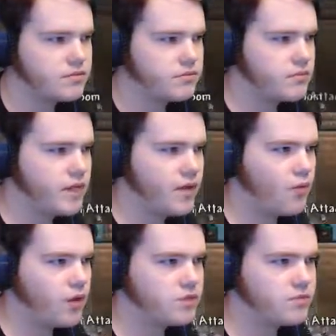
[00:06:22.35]

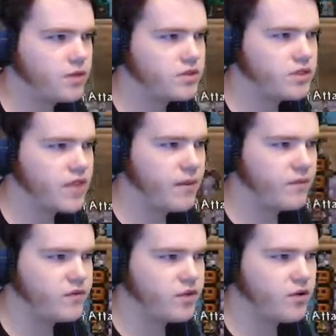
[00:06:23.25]
works most of the time
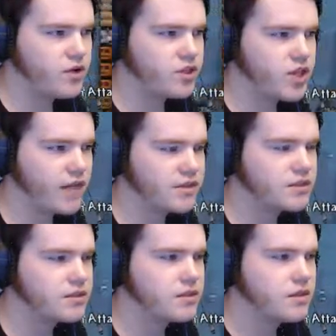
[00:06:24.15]
if you do it with a
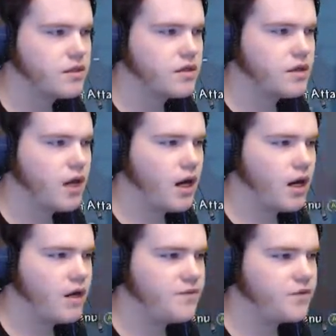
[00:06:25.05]
chest.
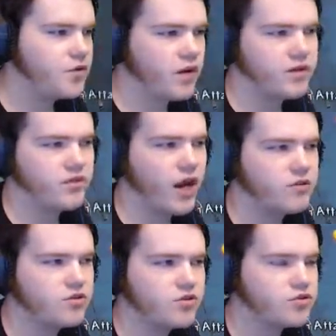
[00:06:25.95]
If you do it on the
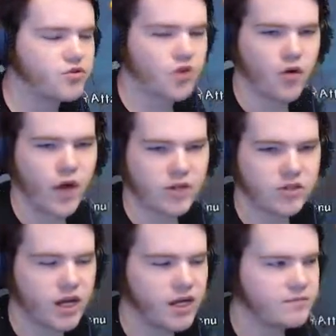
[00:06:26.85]
ground, you just throw an
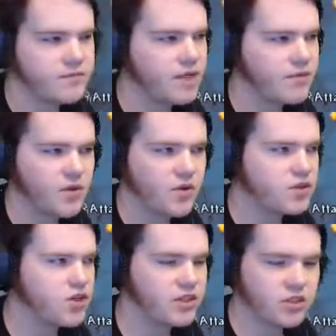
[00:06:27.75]
extra item. Same thing with the
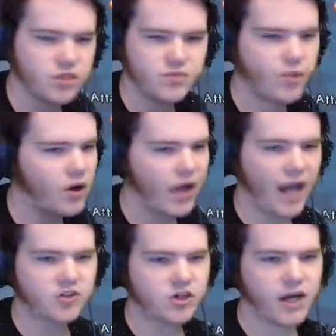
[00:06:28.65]
chest, to put
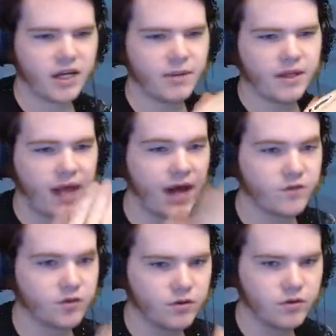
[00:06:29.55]
extra item and
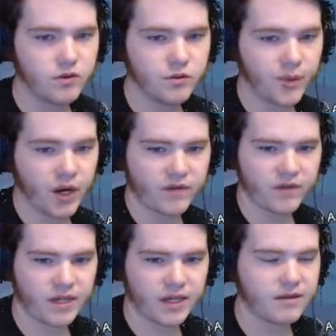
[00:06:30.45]
after put
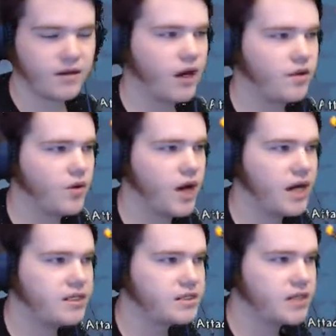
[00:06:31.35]
everything in.
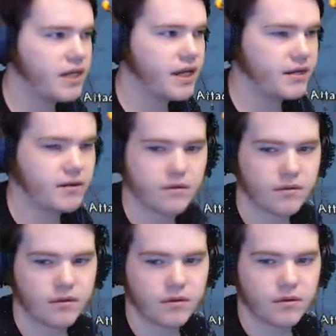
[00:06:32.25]
Otherwise, it
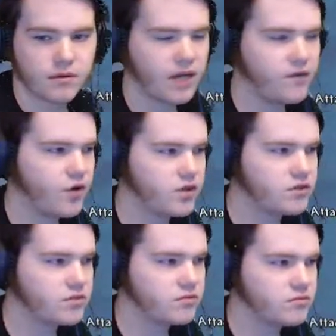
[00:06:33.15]
kind of
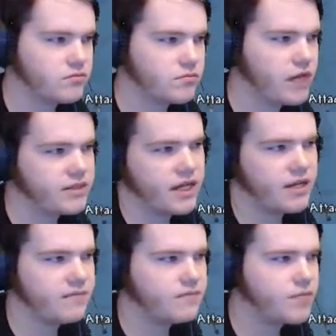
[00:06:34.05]
works, I
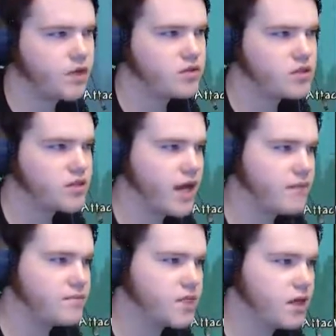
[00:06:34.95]
say, most of the
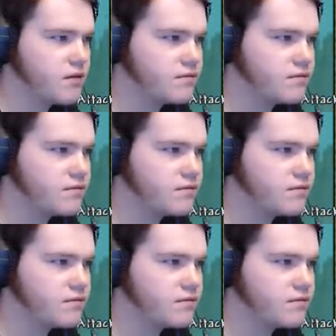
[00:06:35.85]
time. So,